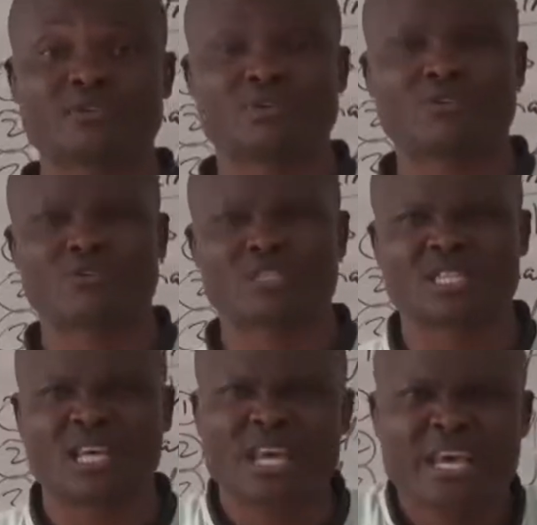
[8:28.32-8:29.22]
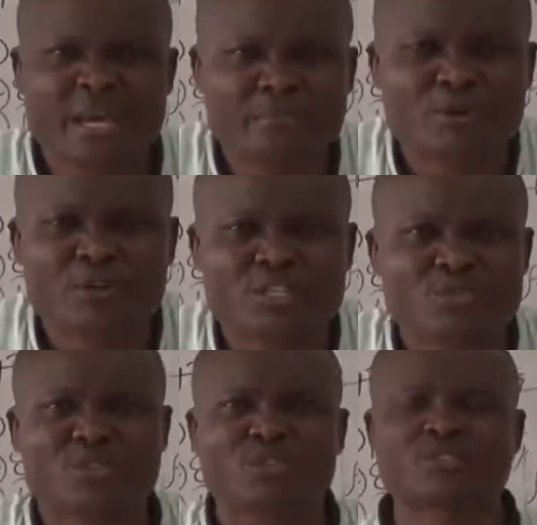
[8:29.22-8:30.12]
because employees
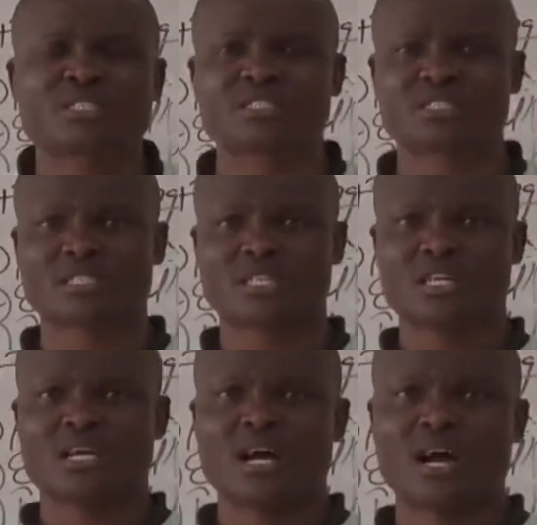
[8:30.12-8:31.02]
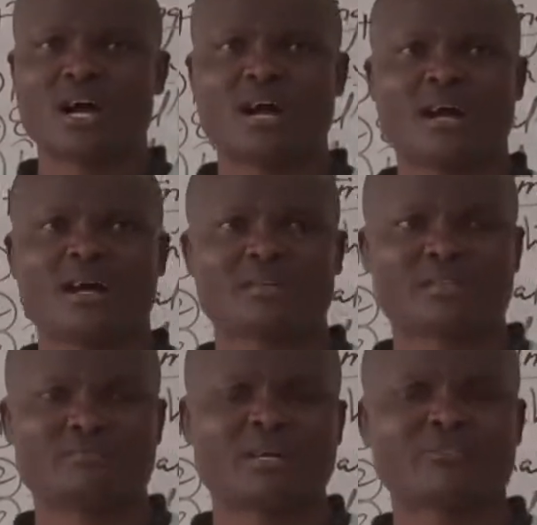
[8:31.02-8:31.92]
will
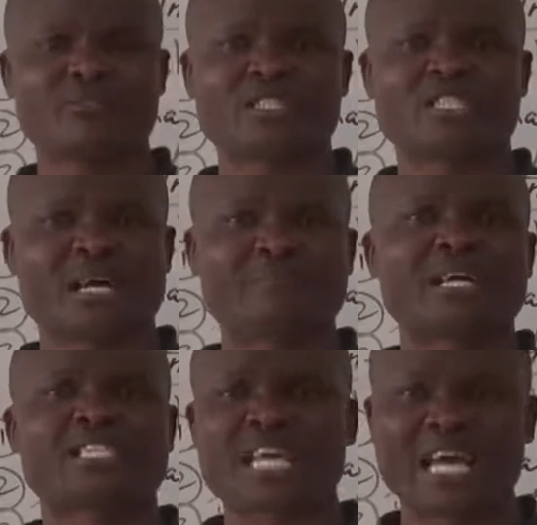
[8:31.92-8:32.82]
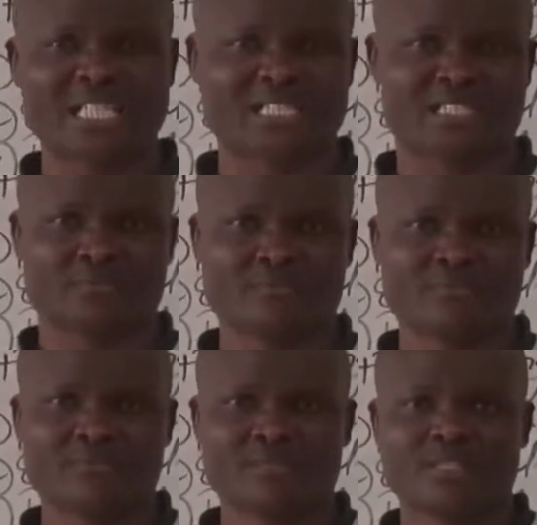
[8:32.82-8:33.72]
not manifest some anxiety
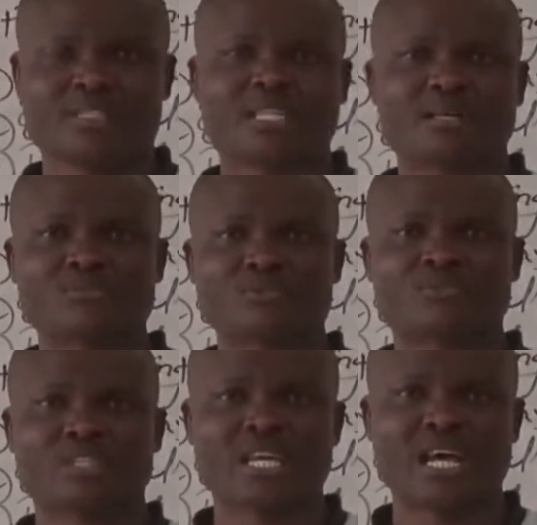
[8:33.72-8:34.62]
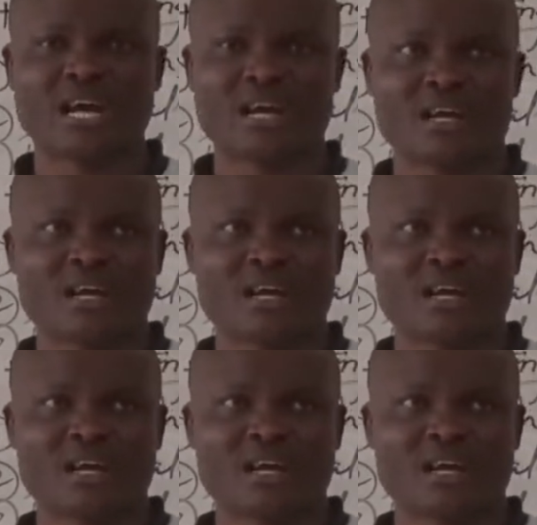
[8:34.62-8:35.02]
in terms of their